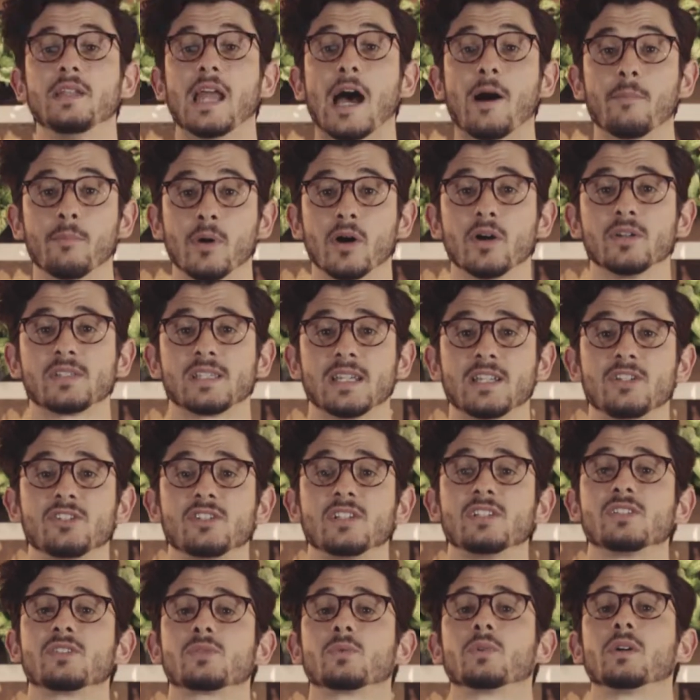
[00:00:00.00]
Now, most
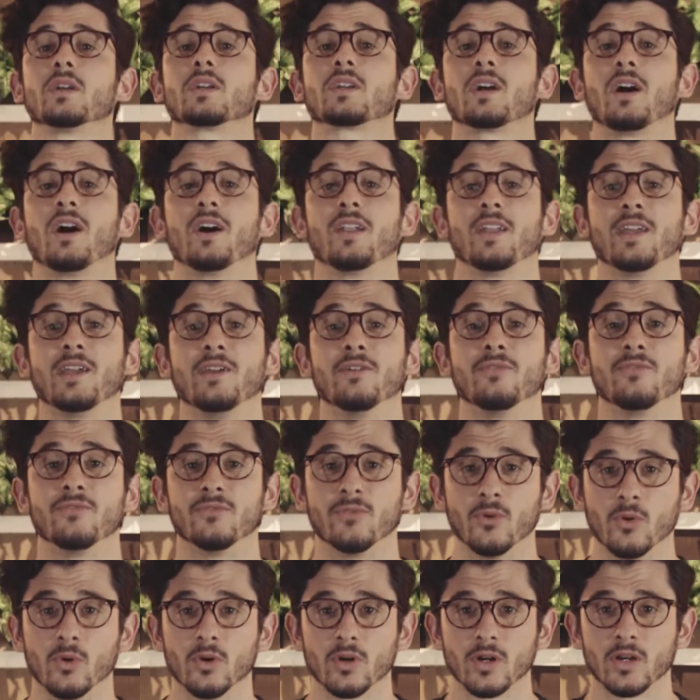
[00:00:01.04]
engines work on a
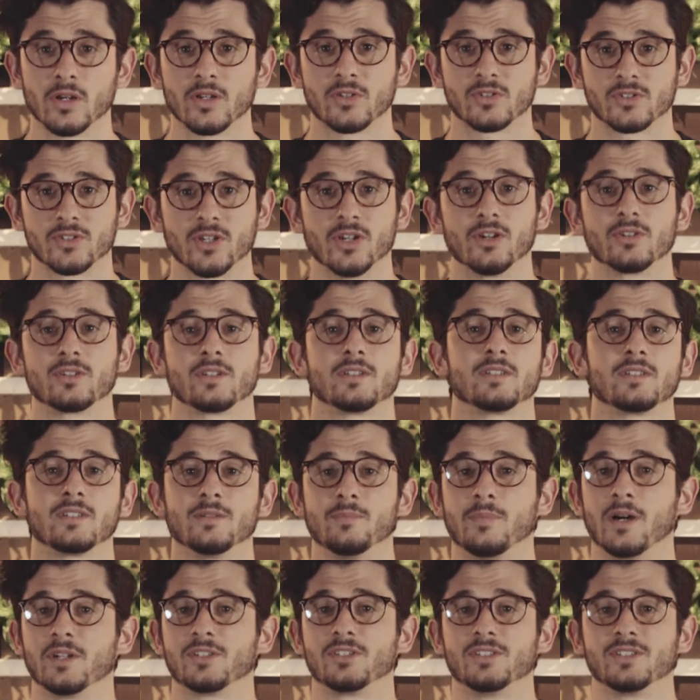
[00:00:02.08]
4-stroke
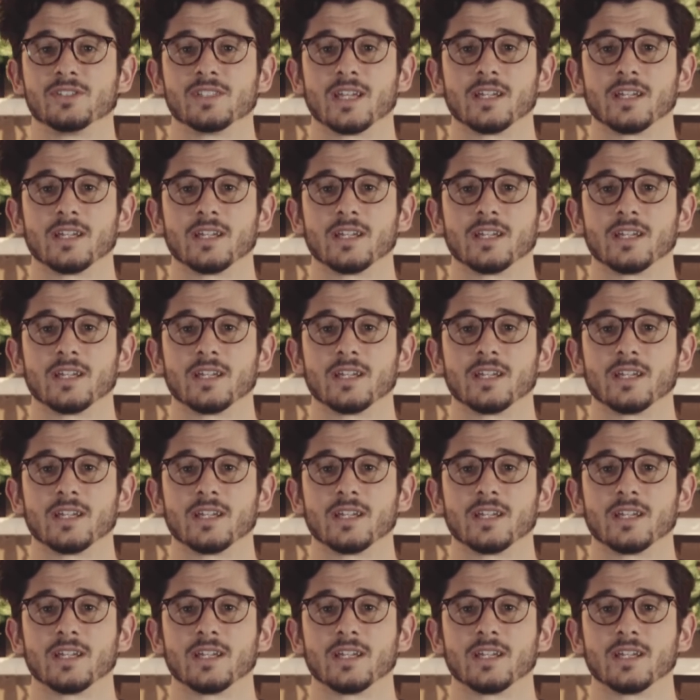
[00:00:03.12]
combustion